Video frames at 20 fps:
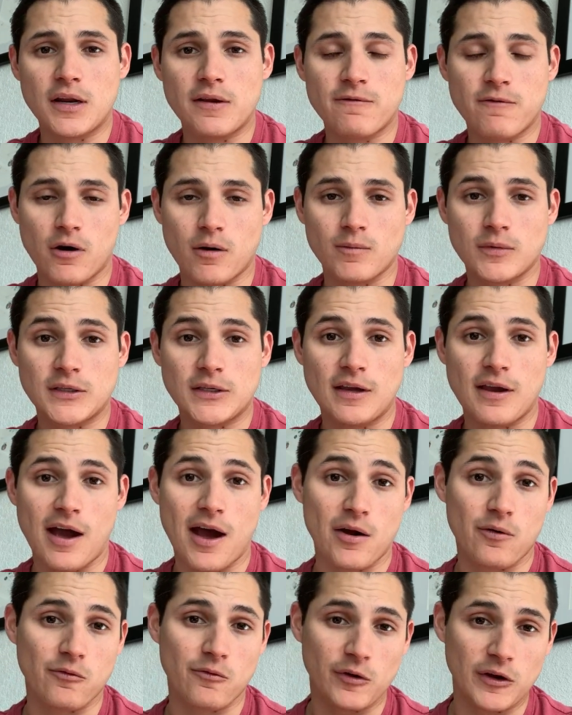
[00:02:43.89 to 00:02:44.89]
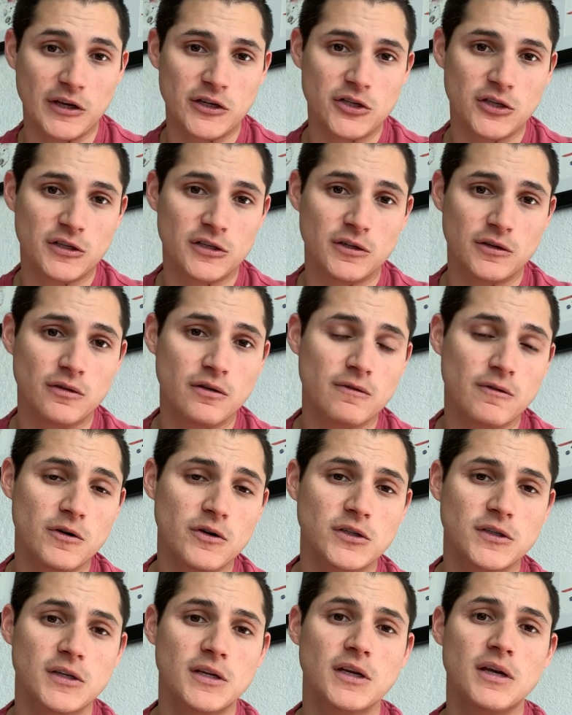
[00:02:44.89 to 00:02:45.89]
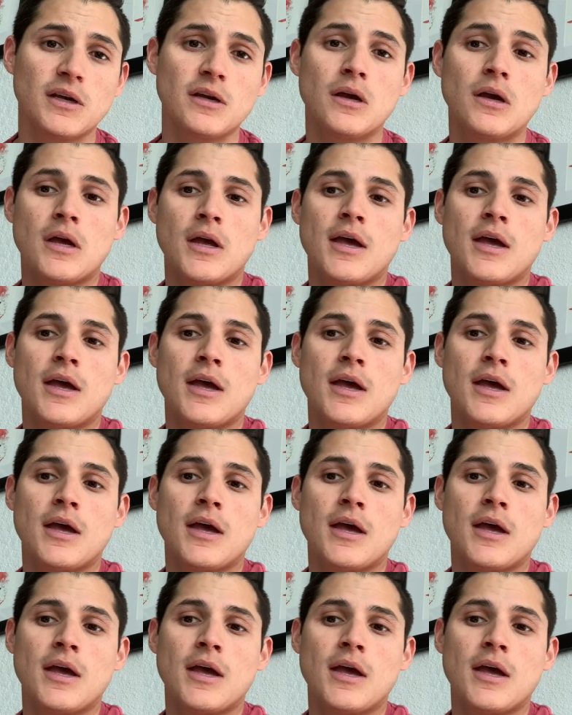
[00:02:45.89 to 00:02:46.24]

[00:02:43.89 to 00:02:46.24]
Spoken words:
pharmacy at Regis University?